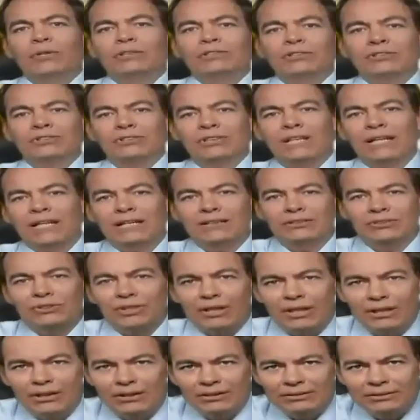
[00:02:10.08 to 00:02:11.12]
From what you're saying,
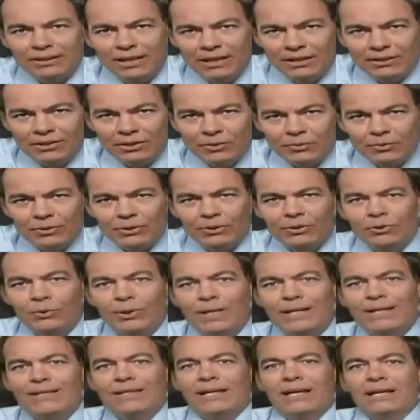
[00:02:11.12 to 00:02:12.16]
Gerald, you would
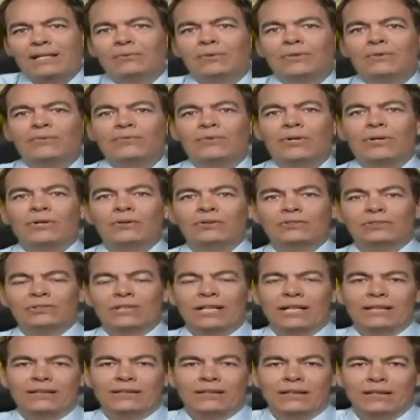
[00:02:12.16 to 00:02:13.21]
agree then with folks
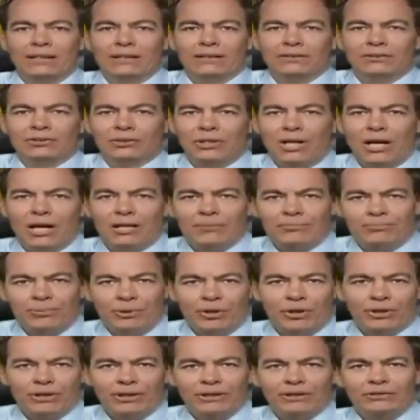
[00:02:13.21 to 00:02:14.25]
like John
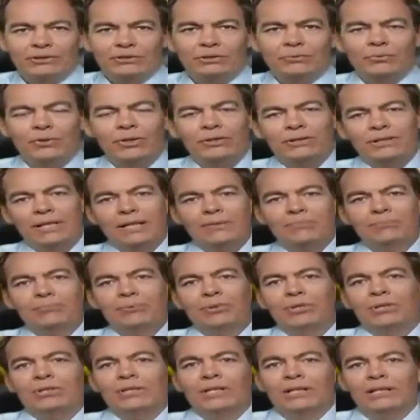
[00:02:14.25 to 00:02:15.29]
Perkins, who wrote that
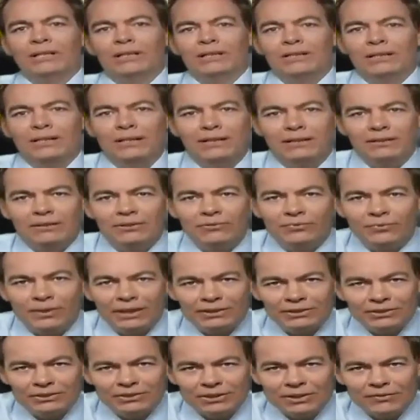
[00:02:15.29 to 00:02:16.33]
book,
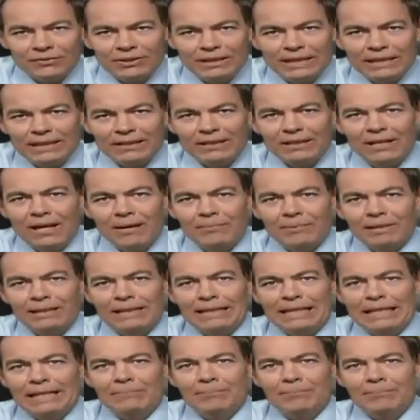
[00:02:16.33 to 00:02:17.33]
Confessions of an Economic